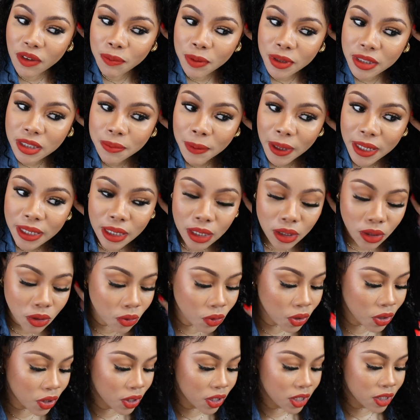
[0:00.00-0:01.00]
I've been spending
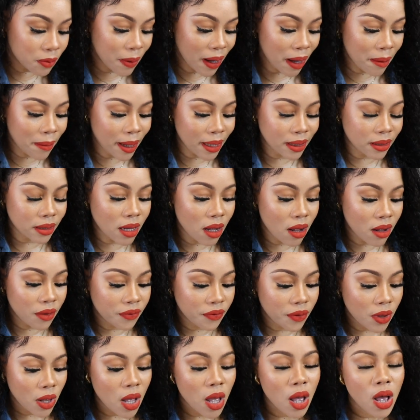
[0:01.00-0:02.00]
New Year's by
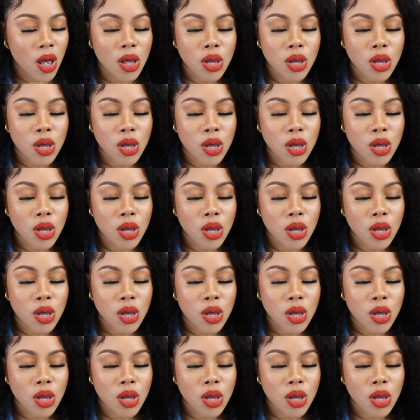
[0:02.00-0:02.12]
myself.